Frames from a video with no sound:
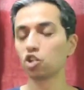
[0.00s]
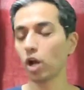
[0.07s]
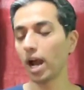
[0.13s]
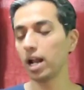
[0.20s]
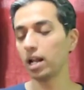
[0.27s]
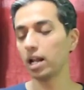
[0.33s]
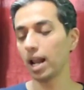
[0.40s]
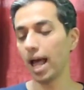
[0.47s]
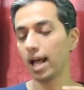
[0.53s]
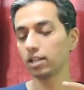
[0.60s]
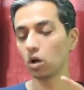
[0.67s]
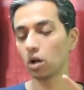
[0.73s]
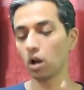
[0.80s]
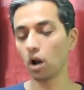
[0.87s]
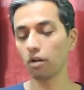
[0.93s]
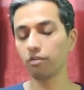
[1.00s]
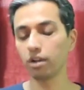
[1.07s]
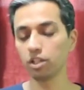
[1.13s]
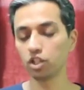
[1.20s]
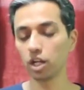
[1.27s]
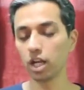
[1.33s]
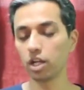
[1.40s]
The child has got a lot of
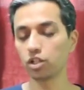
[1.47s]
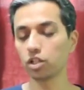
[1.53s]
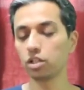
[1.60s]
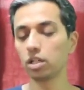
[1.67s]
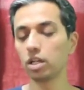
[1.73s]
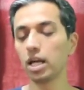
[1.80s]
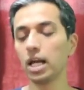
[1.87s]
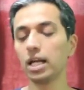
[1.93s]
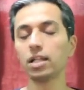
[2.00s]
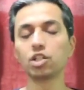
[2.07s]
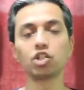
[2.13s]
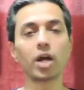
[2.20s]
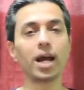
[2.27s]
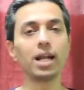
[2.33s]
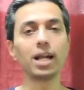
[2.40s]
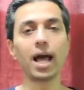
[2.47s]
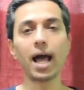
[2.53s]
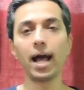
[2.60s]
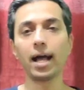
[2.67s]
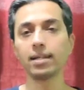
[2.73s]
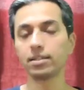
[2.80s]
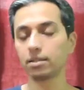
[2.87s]
education. The child
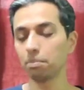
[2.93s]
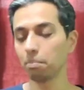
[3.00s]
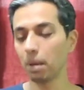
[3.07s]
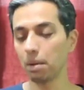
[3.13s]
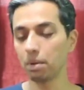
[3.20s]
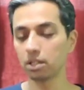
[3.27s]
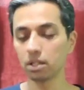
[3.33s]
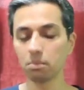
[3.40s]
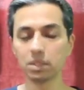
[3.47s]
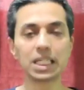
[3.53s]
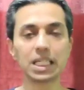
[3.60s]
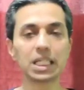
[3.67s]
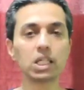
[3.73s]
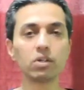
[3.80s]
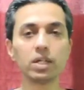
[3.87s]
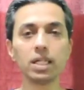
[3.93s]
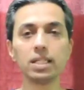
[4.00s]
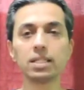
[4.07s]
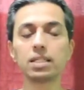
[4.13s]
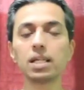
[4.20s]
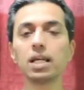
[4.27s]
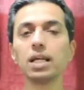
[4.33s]
has maybe some
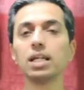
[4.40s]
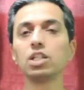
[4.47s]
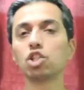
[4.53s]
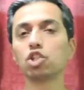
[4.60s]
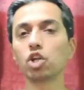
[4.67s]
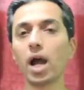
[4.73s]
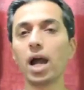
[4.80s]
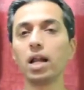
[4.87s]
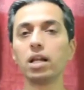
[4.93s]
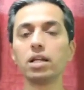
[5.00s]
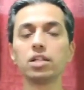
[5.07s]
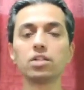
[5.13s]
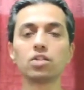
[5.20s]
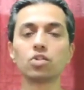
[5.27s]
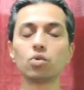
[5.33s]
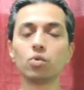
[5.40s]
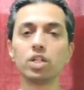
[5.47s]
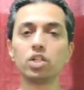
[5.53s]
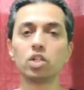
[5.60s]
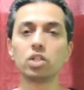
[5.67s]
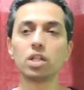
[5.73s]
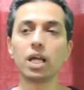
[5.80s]
degrees the child is
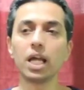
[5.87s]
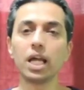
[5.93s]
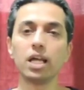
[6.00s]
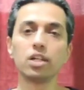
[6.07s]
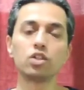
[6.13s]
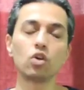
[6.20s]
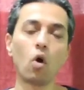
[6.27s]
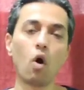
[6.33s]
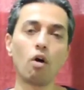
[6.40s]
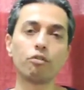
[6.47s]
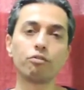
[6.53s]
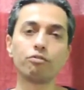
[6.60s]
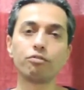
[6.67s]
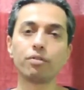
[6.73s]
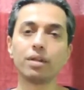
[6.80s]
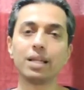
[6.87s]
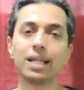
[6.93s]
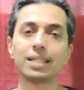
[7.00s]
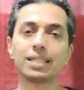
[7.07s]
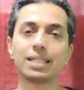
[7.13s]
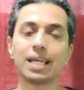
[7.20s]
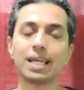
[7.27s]
reaching the age of
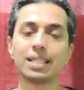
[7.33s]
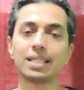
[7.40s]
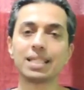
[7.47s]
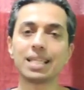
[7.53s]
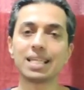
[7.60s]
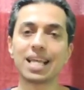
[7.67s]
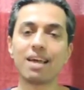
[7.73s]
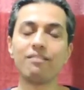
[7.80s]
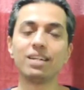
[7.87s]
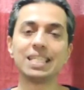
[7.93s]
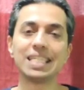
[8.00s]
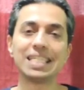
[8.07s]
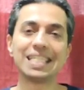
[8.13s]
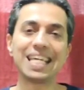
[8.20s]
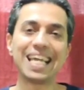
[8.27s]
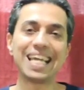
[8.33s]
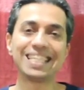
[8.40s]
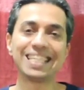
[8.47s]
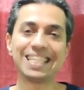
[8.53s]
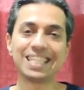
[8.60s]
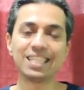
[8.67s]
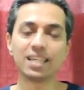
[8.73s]
let's say 17
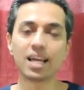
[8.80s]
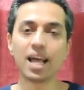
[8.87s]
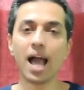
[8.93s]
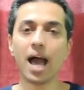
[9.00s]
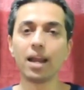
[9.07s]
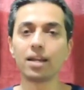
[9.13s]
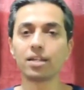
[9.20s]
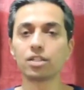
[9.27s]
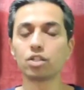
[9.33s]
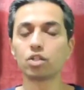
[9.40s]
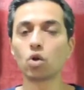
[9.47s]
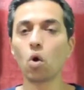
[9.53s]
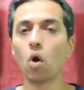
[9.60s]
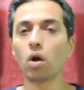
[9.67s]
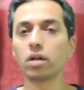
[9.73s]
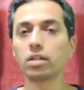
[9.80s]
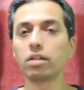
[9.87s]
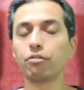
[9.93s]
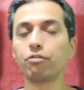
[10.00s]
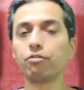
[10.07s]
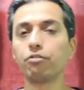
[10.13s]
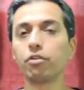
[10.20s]
18 and it has
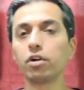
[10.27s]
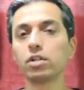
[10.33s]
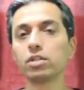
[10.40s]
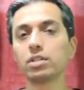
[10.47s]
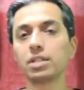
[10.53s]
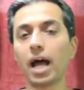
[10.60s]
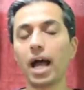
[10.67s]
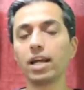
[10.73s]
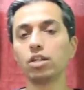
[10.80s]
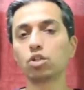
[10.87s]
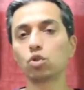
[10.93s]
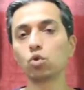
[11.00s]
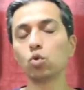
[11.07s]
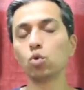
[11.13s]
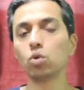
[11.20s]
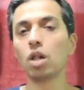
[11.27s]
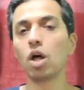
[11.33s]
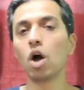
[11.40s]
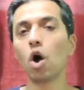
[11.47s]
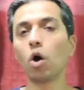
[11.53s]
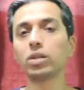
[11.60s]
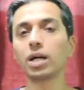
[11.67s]
got the first high school
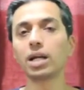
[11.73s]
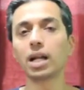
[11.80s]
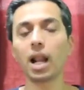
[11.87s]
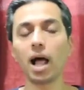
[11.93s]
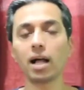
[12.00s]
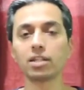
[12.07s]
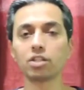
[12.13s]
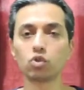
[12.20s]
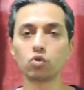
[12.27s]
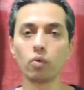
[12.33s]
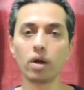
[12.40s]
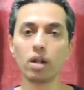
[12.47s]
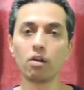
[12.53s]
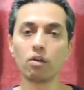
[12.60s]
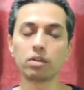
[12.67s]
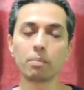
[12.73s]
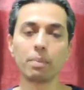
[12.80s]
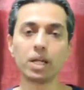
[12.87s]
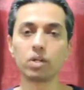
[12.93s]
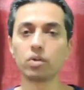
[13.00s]
or the class 12 or the